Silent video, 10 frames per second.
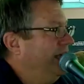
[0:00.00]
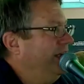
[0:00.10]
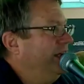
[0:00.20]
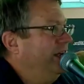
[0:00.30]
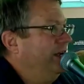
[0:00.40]

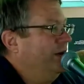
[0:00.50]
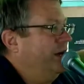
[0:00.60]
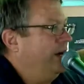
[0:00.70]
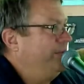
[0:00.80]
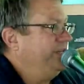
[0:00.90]
Okay?
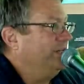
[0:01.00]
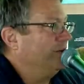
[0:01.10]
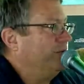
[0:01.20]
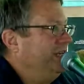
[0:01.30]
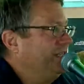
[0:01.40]
Up
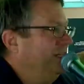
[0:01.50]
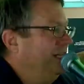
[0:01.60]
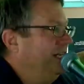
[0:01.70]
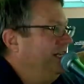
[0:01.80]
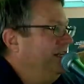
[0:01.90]
until
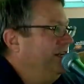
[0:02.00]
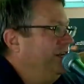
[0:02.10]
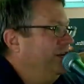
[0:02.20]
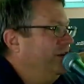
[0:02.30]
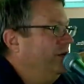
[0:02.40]
recently,
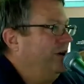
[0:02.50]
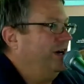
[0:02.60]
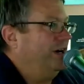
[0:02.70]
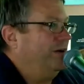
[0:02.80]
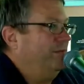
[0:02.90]
you
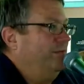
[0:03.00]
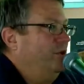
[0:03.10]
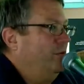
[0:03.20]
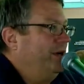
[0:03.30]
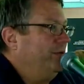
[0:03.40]
know,
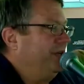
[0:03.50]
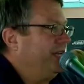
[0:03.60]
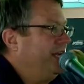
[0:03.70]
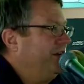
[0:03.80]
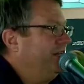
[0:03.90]
nobody
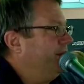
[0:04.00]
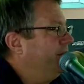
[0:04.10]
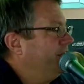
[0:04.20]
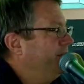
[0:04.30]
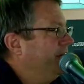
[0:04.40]
really cared
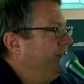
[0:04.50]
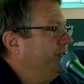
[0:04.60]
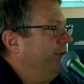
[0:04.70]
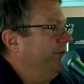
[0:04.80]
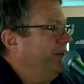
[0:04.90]
that much about
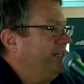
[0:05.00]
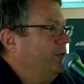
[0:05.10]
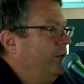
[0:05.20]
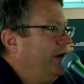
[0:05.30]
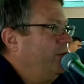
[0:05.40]
shear wave
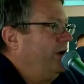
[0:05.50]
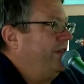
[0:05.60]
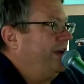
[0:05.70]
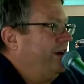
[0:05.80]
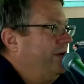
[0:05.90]
velocity. Well,
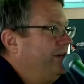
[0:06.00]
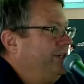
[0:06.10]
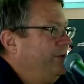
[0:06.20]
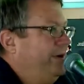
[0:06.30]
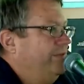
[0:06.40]
why do they care
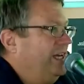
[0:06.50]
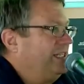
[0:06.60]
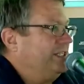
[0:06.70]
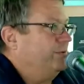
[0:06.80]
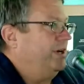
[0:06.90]
about shear wave
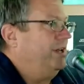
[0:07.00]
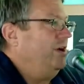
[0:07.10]
velocities?